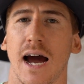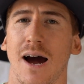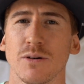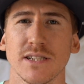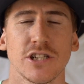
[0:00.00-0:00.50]

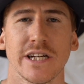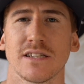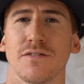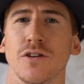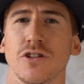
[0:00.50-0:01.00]
I would
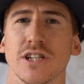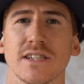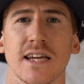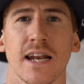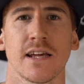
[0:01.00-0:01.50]
suggest if you're
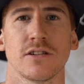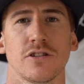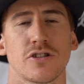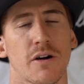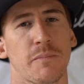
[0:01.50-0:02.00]
just getting into
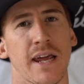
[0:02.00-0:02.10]
drop